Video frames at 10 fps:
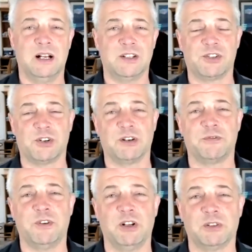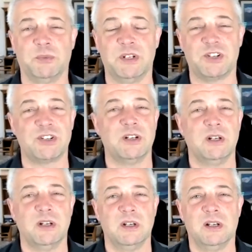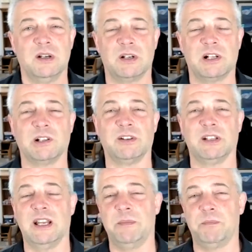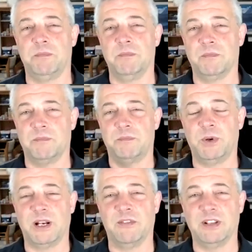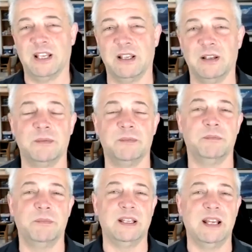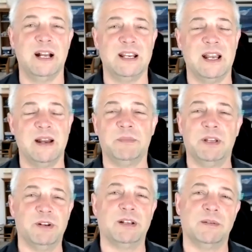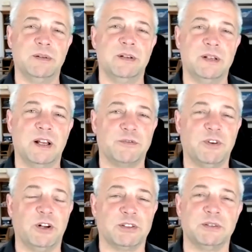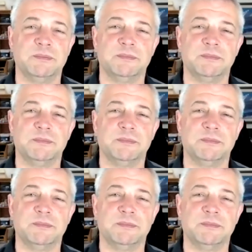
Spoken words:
circuit fault, which clearly put everything being the IDM unit at fault.